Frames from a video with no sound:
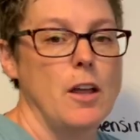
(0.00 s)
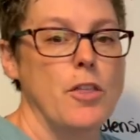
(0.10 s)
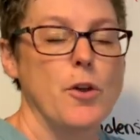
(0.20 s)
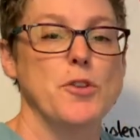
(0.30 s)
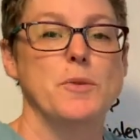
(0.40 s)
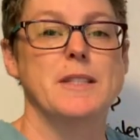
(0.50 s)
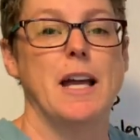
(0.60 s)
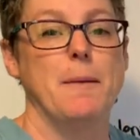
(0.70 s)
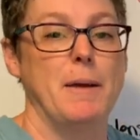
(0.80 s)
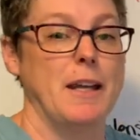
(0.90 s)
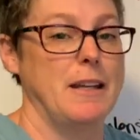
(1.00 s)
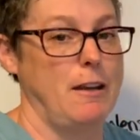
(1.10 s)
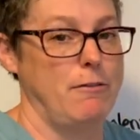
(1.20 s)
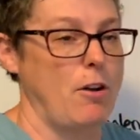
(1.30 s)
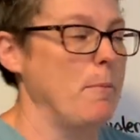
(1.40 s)
those with diabetic
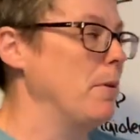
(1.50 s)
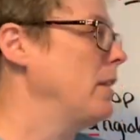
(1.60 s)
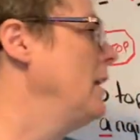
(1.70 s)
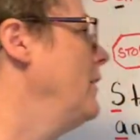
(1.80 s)
nephropathy,